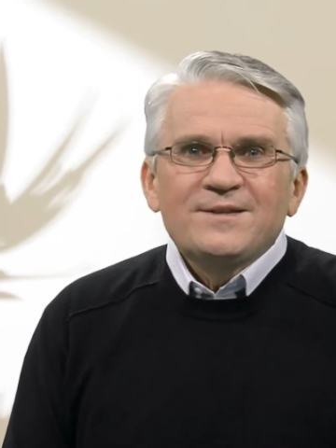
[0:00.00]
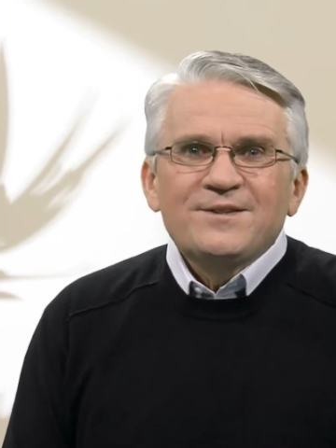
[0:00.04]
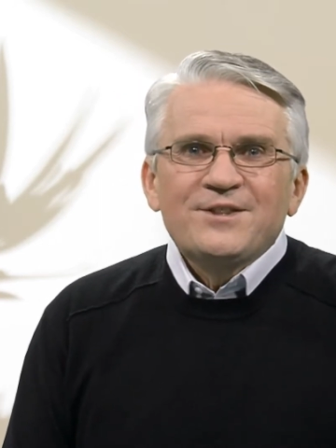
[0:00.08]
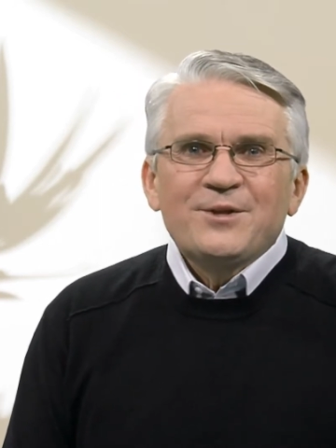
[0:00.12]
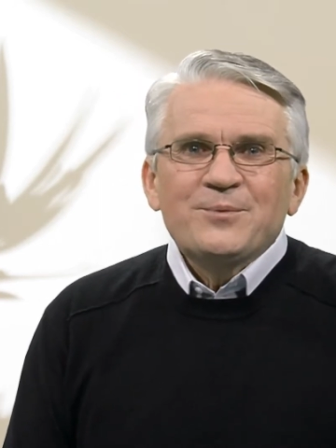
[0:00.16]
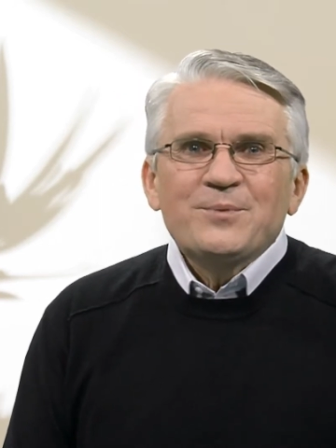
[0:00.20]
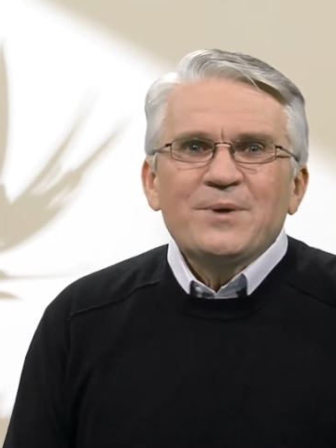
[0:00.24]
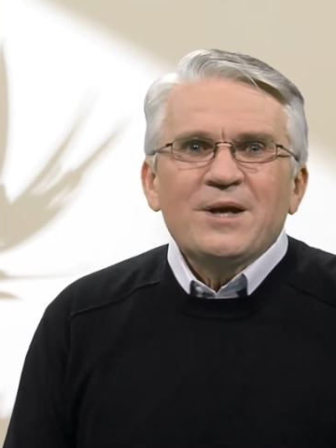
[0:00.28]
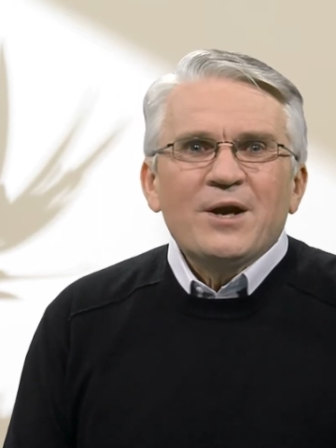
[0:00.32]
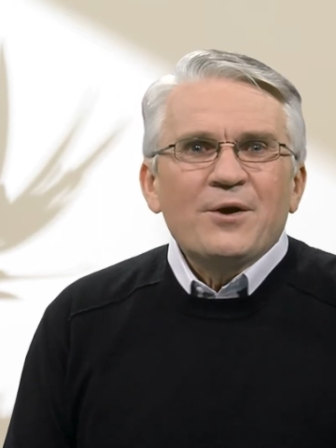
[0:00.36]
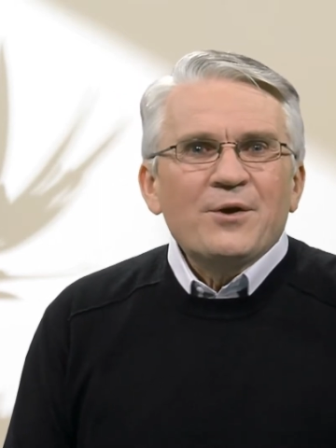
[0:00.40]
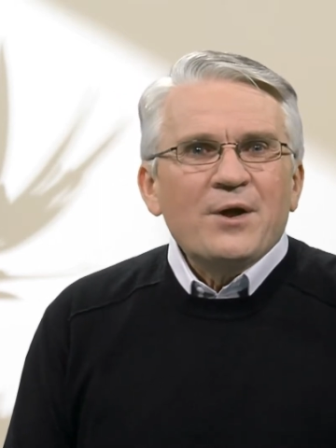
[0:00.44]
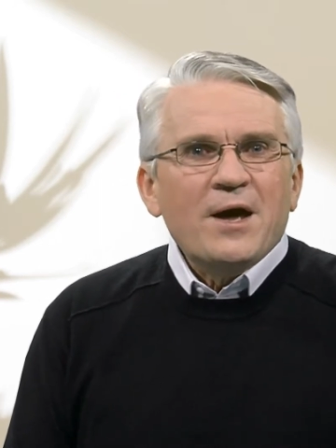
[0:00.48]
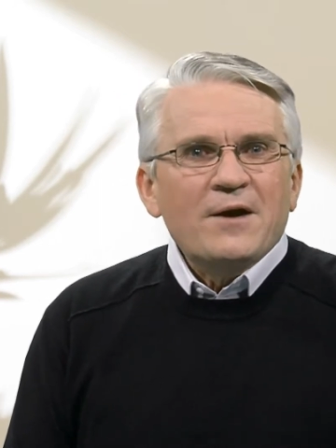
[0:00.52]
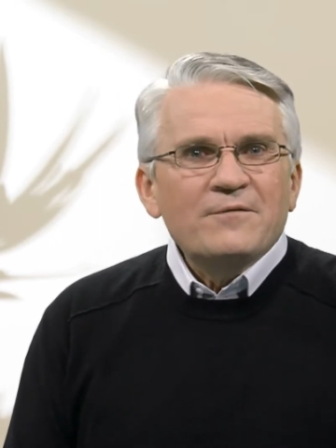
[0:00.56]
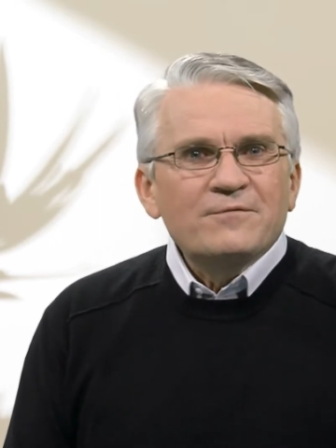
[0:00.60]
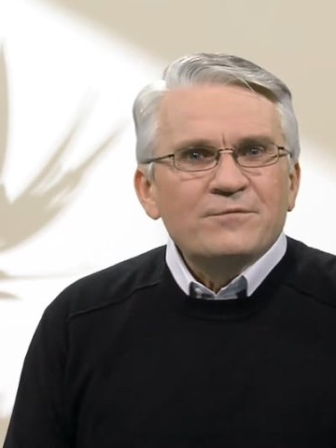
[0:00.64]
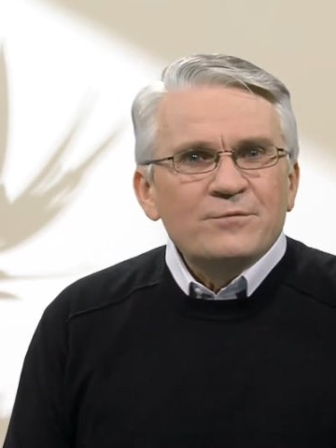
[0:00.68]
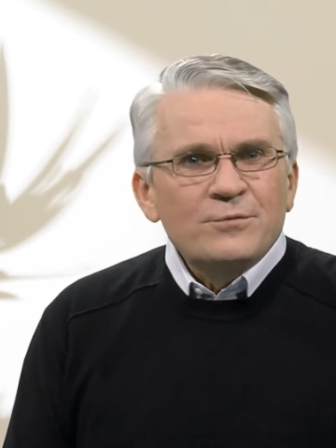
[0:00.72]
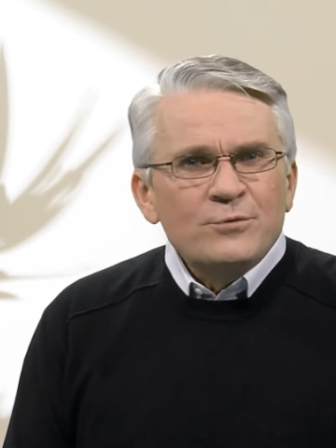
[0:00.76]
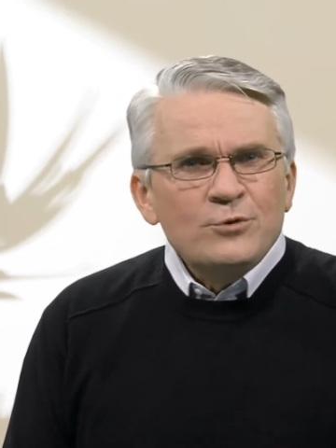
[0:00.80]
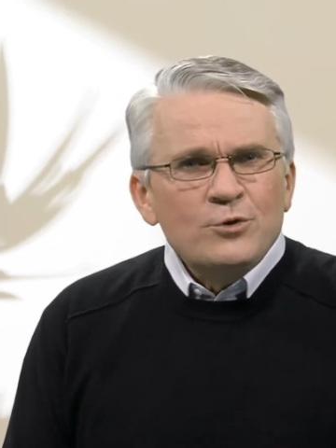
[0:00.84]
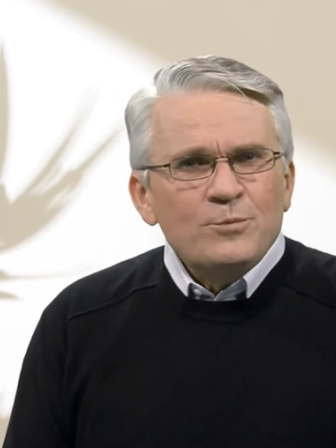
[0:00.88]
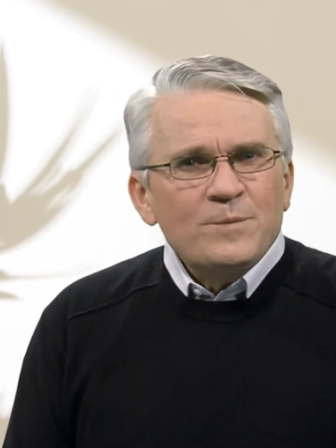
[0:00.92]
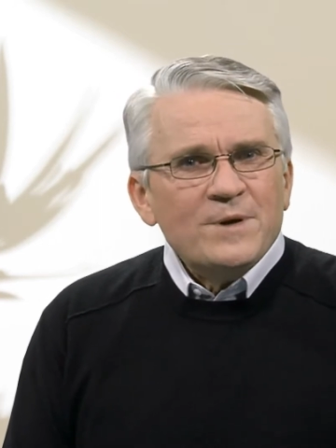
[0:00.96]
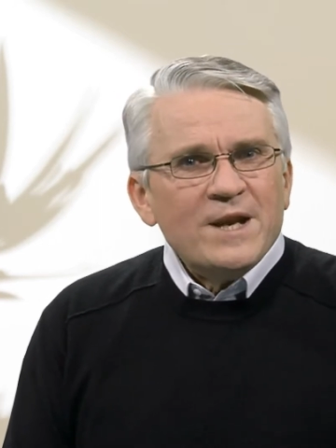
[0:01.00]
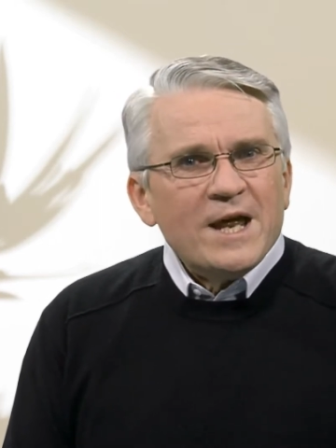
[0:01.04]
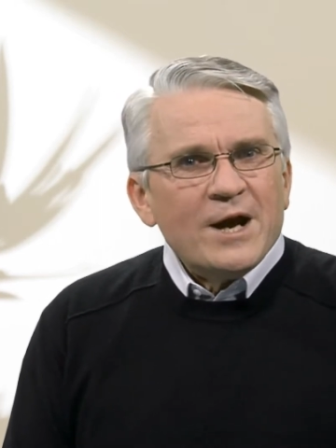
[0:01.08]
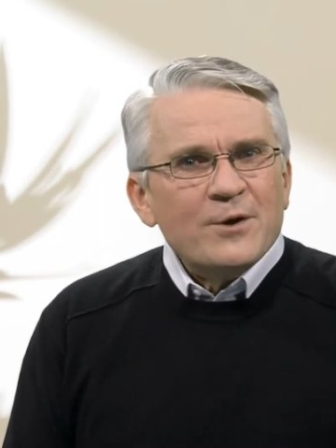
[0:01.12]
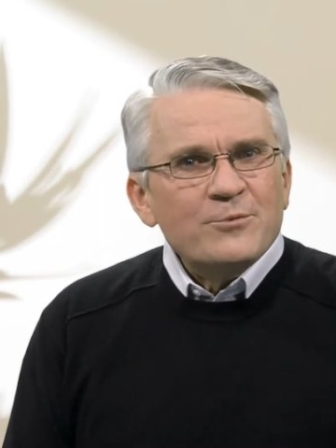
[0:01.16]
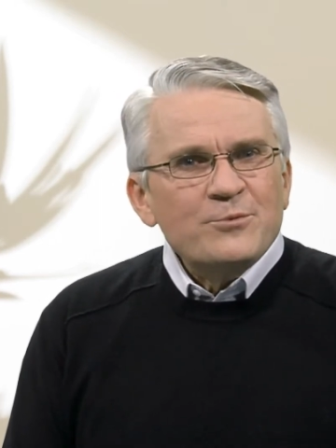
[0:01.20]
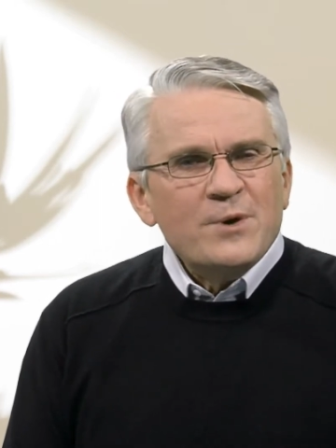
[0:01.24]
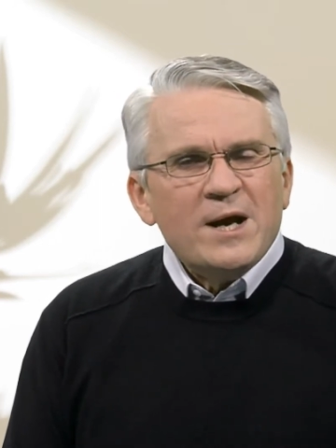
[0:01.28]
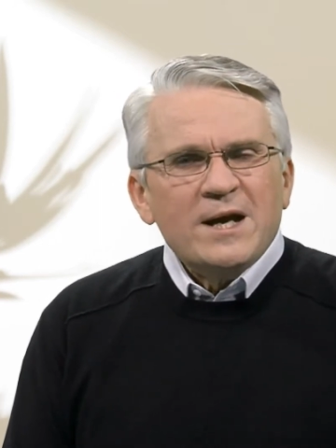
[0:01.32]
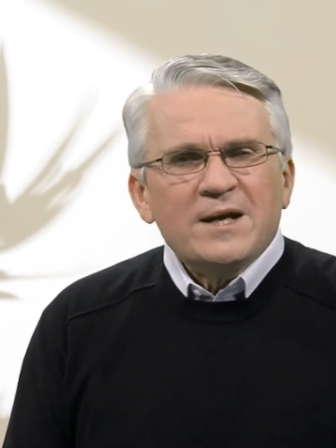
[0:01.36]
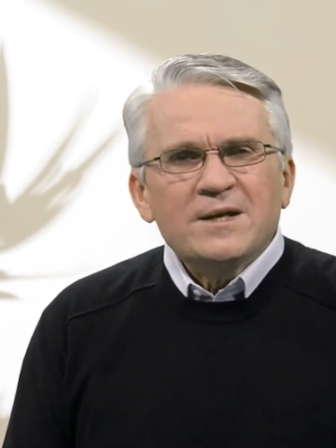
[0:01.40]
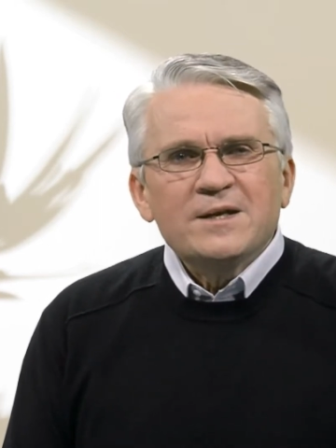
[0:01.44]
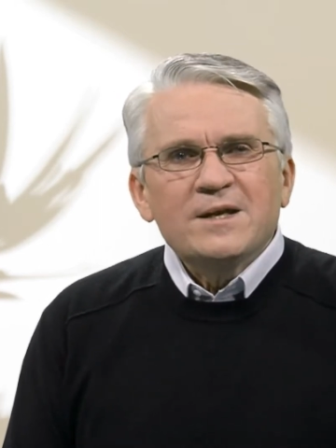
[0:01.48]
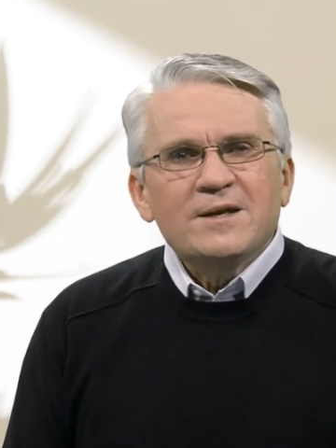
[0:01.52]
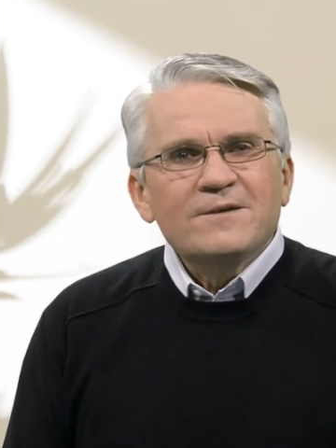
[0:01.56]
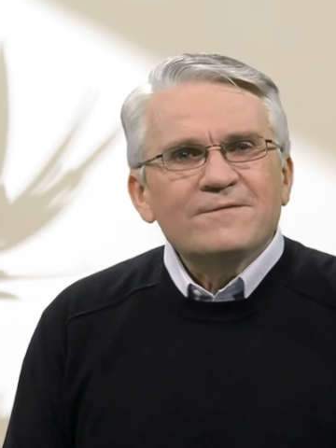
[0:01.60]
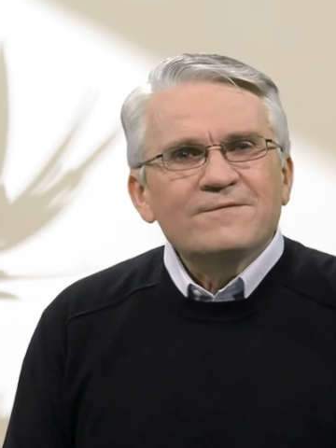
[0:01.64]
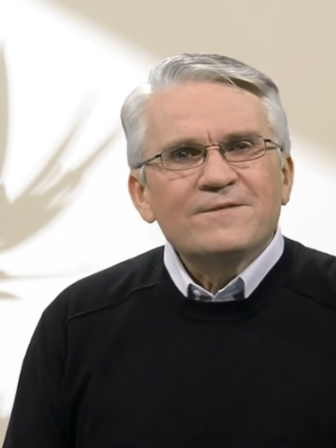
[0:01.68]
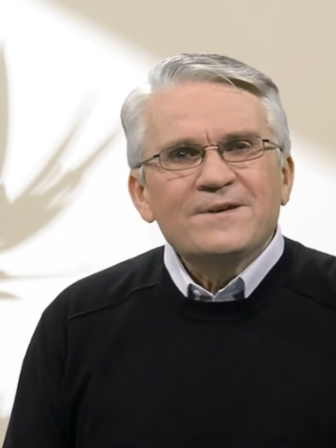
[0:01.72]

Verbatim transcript: that we don't have room in our reckoning